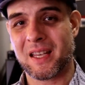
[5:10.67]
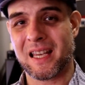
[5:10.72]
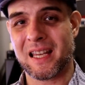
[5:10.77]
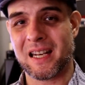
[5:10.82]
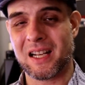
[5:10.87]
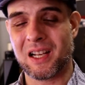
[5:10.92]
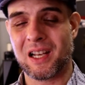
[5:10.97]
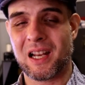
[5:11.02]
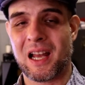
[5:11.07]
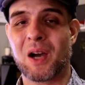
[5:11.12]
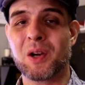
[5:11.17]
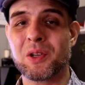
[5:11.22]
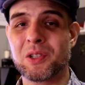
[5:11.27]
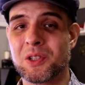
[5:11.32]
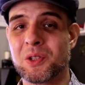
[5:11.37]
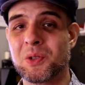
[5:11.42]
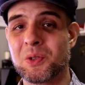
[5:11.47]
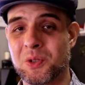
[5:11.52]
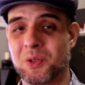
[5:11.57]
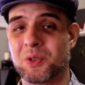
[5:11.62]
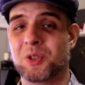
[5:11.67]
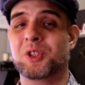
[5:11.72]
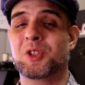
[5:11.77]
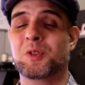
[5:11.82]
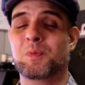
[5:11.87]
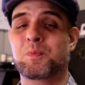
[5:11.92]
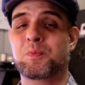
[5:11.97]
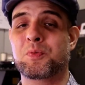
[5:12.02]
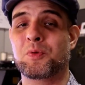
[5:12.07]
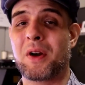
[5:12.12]
it allows you to
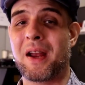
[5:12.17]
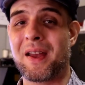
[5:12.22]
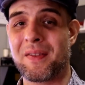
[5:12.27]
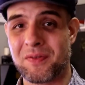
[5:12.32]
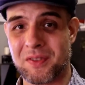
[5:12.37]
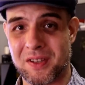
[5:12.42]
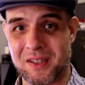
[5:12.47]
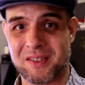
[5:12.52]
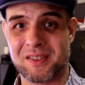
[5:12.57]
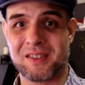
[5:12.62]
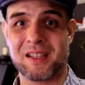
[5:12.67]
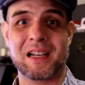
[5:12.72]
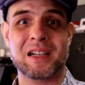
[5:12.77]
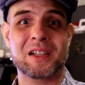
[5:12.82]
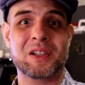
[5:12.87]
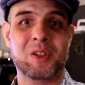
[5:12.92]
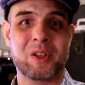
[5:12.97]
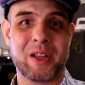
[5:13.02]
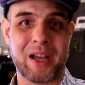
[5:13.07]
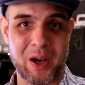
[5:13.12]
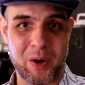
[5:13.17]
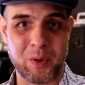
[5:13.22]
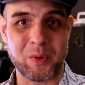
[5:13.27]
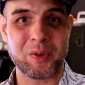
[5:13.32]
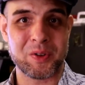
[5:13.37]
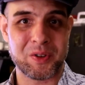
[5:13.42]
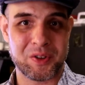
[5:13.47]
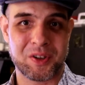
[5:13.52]
spread the signal out,